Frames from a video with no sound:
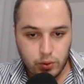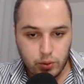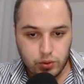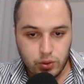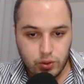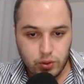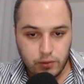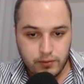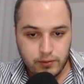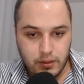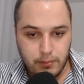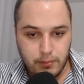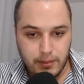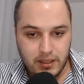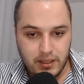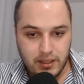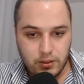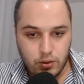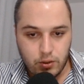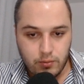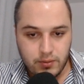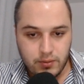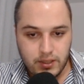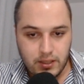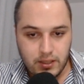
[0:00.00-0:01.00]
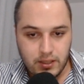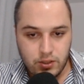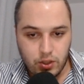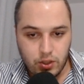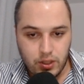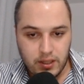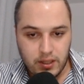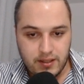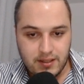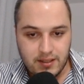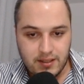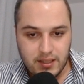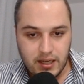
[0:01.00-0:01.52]
of the bedrooms, as you
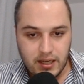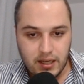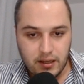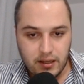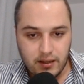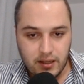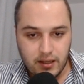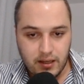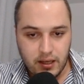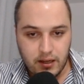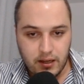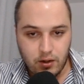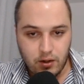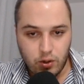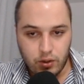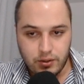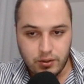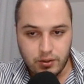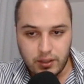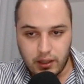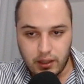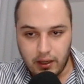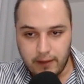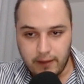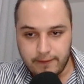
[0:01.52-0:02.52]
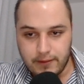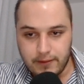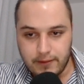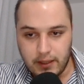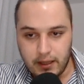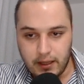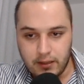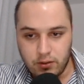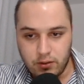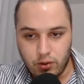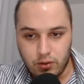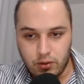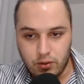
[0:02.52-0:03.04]
can see here on the left
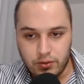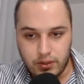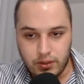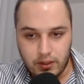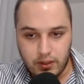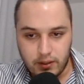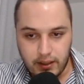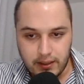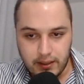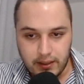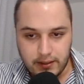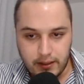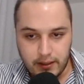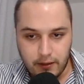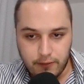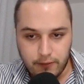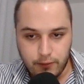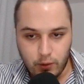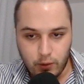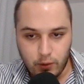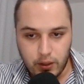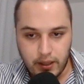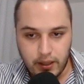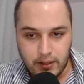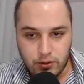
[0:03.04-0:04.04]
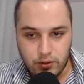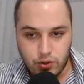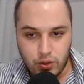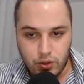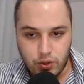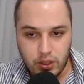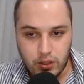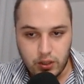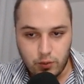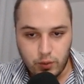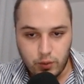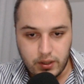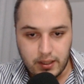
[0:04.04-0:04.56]
and on the right, are fully en
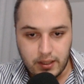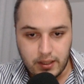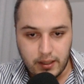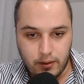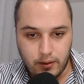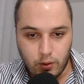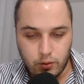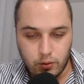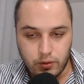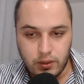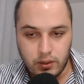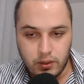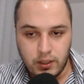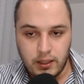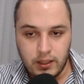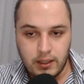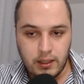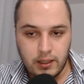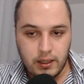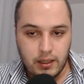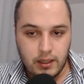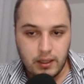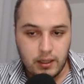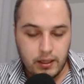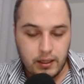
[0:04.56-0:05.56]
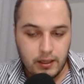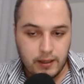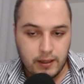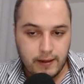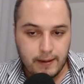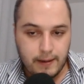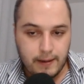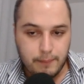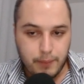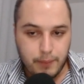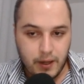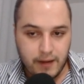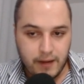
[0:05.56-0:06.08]
suite with their own
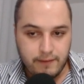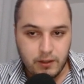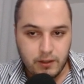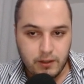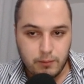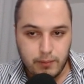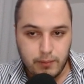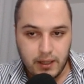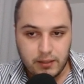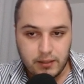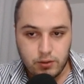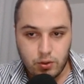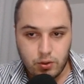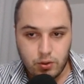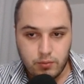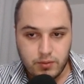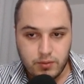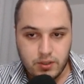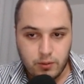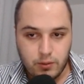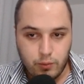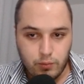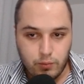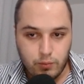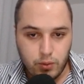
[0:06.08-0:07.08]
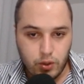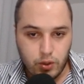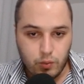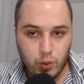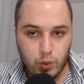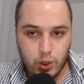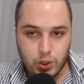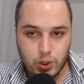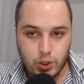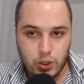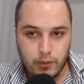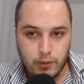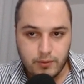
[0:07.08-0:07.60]
private bathrooms,
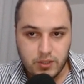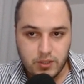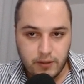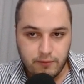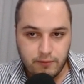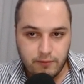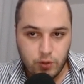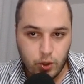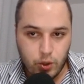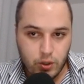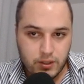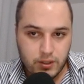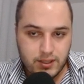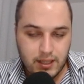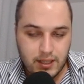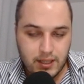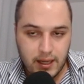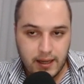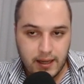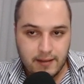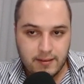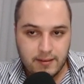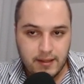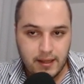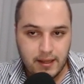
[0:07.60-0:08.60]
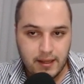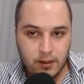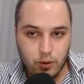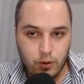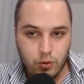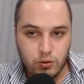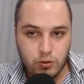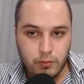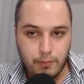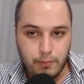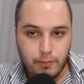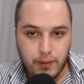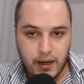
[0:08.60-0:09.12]
wardrobes of course, and their
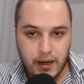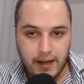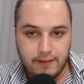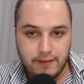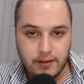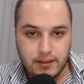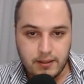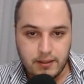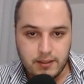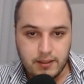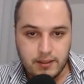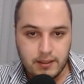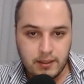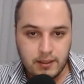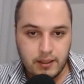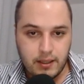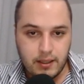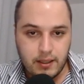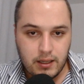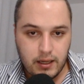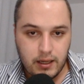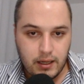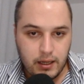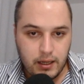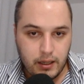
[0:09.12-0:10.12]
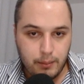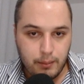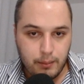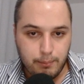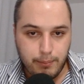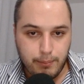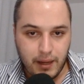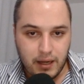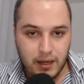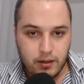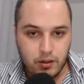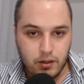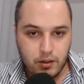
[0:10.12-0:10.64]
own private
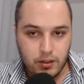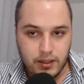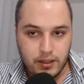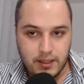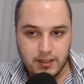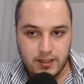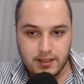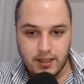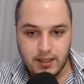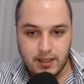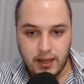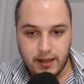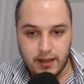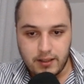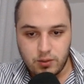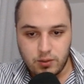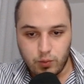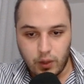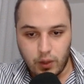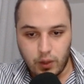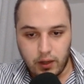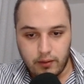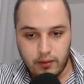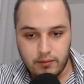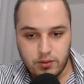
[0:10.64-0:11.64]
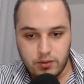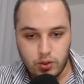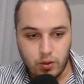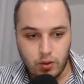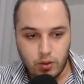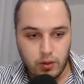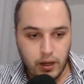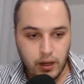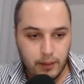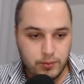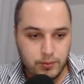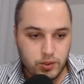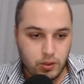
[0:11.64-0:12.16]
balconies as well.
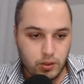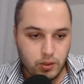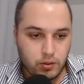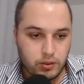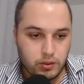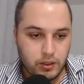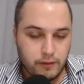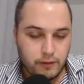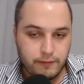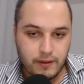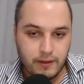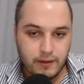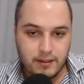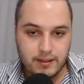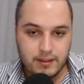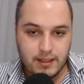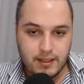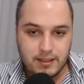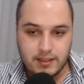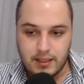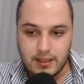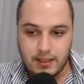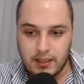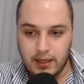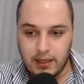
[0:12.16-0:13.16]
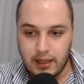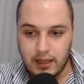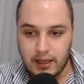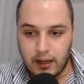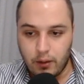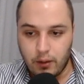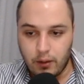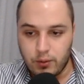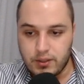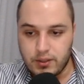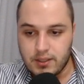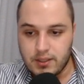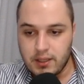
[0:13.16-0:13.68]
So absolutely fantastic
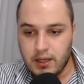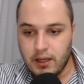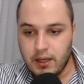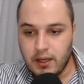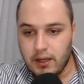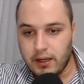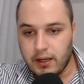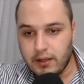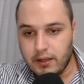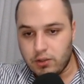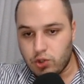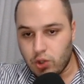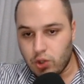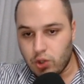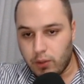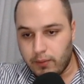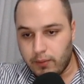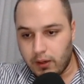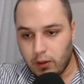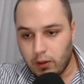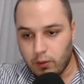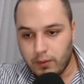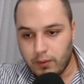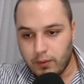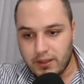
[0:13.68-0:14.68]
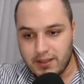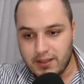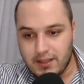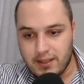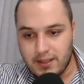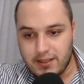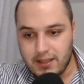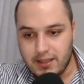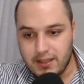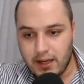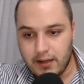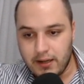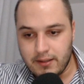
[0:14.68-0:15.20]
layouts, as Sobha always
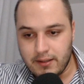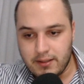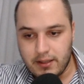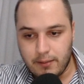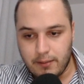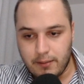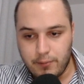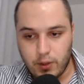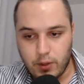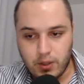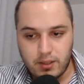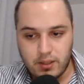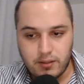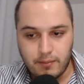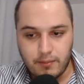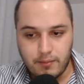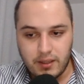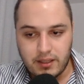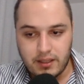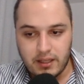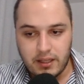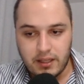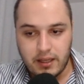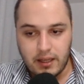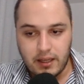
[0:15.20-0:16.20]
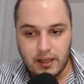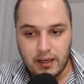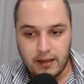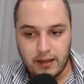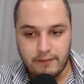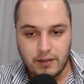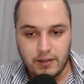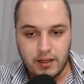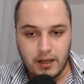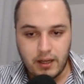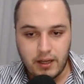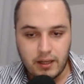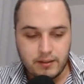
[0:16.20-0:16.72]
designs, approximately
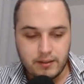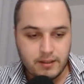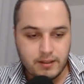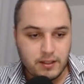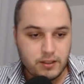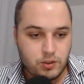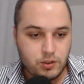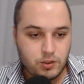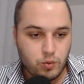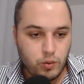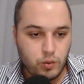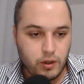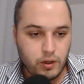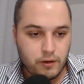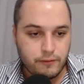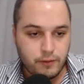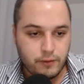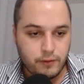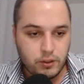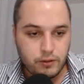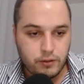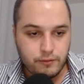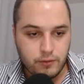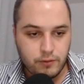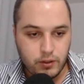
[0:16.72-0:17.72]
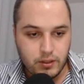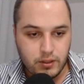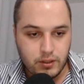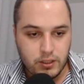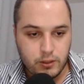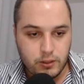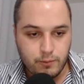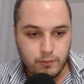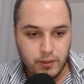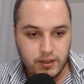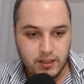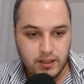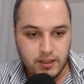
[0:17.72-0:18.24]
1100 square foot for this
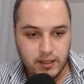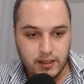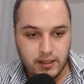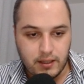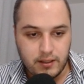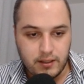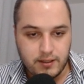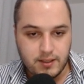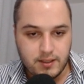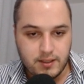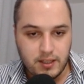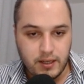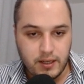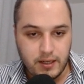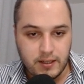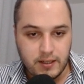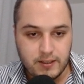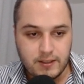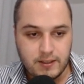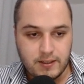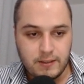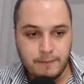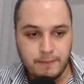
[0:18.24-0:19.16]
particular series.